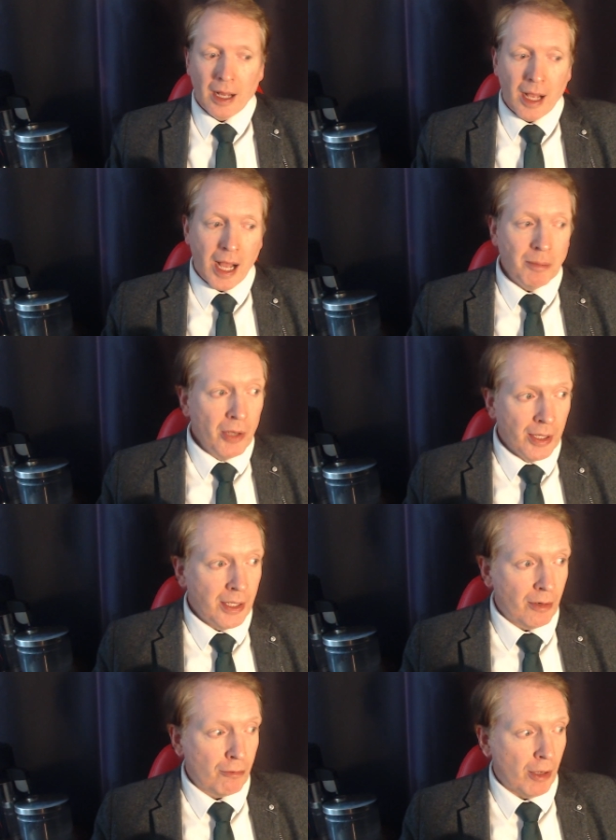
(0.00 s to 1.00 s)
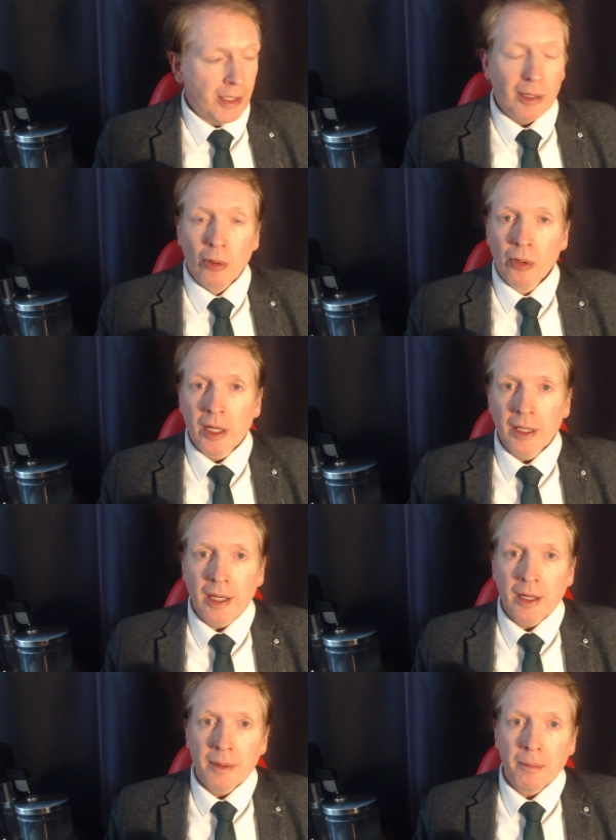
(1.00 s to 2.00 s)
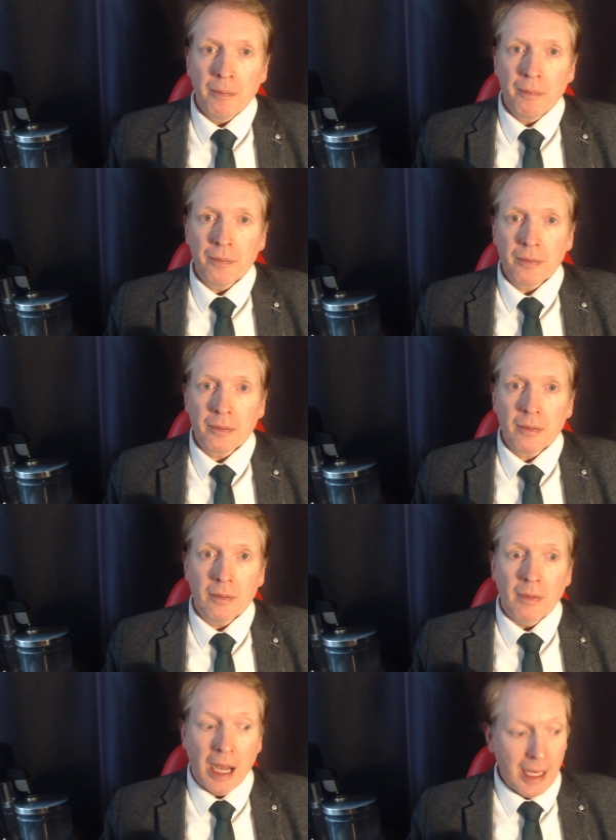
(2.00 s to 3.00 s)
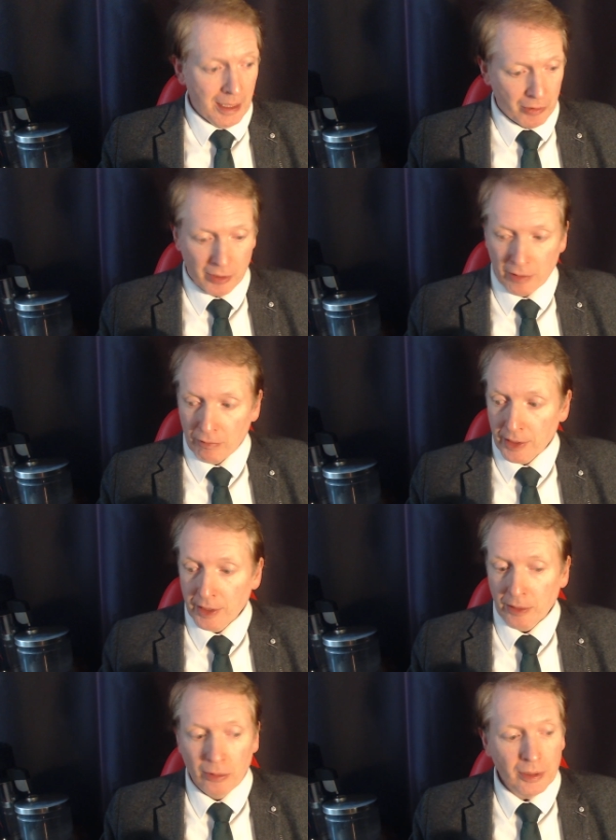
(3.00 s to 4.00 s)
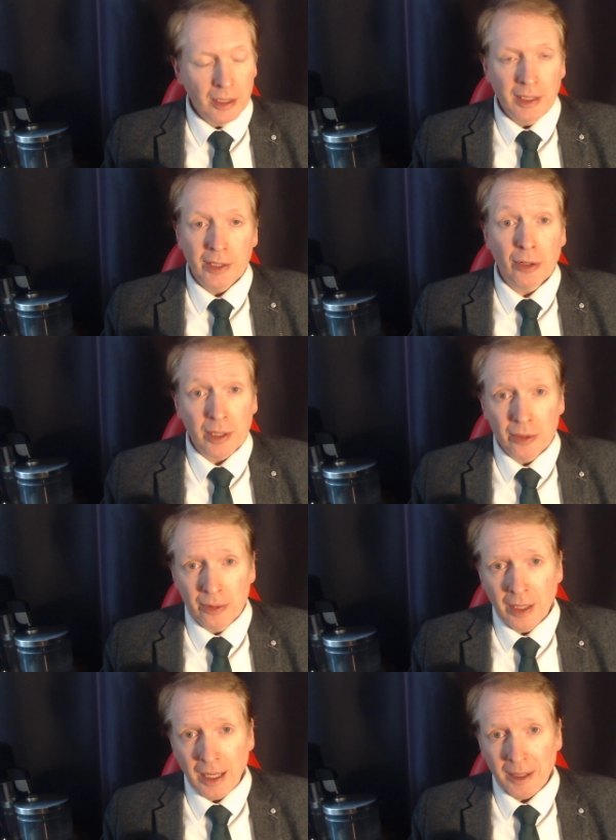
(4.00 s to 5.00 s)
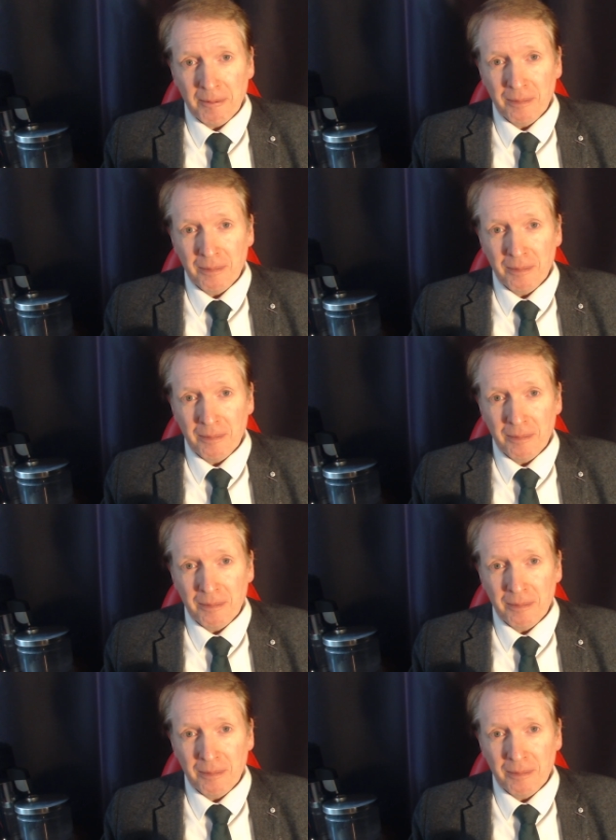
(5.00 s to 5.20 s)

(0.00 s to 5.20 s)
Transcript: I'm going to run it locally. I am going to run it locally. You can do that.